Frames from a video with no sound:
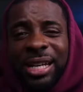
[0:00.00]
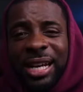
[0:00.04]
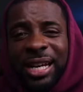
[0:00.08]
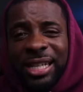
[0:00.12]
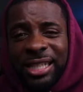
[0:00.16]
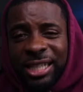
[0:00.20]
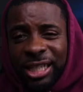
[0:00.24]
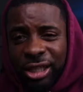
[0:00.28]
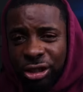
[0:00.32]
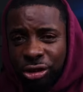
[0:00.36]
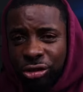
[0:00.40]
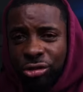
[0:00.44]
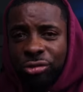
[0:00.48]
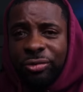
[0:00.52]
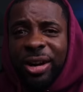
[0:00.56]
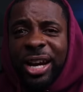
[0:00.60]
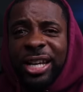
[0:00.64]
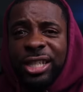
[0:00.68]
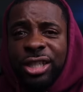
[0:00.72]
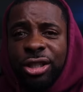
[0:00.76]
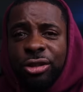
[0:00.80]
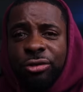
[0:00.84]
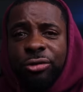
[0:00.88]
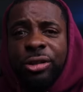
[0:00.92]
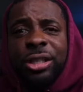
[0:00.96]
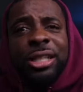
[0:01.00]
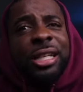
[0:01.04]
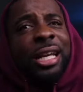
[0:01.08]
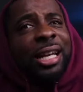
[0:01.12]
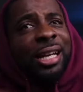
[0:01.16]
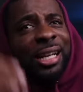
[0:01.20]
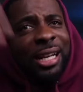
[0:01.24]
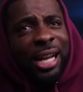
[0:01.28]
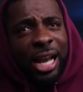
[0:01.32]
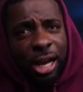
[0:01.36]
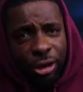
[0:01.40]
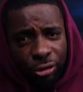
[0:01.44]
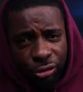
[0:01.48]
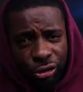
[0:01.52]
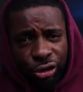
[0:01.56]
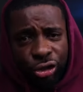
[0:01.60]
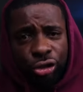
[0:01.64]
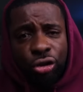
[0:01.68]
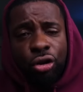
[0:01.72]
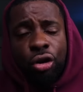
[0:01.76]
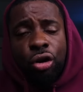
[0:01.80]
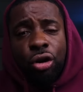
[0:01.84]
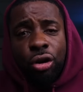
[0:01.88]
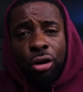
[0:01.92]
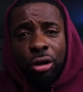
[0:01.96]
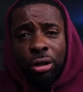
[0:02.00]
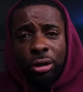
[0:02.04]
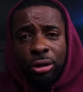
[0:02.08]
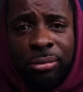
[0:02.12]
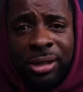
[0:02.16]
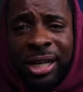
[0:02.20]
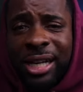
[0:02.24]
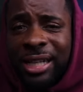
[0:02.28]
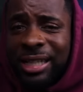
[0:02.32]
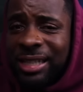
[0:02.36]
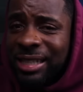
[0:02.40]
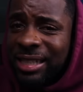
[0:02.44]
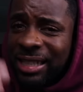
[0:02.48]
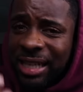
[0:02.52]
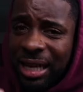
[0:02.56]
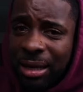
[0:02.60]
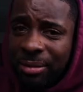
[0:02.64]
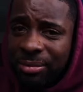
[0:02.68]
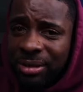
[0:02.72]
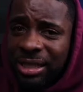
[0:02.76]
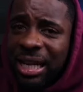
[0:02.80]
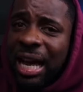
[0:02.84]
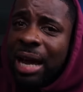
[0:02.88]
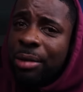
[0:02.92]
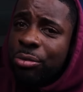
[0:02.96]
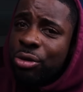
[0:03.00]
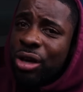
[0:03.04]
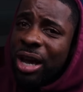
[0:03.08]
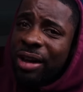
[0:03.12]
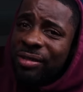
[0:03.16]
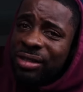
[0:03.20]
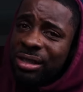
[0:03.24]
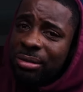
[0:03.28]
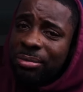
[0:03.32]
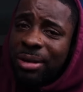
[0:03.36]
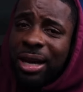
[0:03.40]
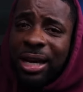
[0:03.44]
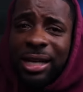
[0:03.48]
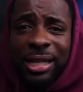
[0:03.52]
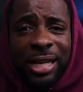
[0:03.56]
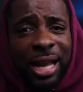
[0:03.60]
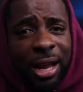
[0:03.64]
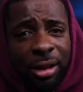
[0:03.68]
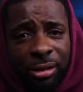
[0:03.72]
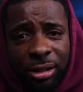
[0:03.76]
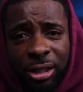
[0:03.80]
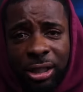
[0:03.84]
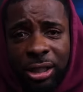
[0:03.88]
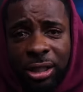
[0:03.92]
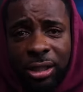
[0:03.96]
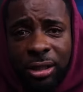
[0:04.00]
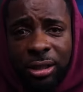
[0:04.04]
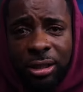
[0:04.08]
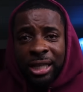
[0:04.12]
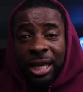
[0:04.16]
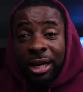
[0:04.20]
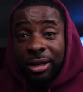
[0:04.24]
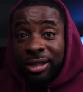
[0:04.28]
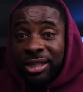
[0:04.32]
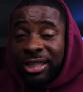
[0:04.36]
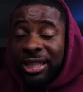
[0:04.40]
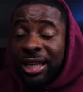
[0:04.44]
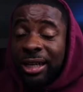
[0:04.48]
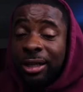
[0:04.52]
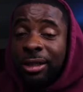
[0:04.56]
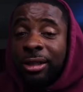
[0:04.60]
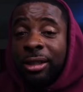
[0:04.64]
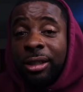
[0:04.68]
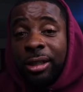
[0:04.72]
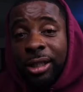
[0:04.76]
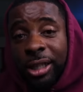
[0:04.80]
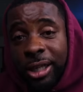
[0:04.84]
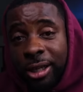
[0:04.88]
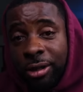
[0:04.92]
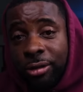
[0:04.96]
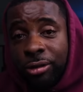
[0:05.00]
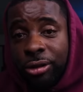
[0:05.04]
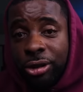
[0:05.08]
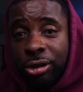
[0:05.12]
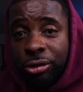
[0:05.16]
that sets you the right screen that allow you to score, but at the same time, you have somebody out there that'll set an illegal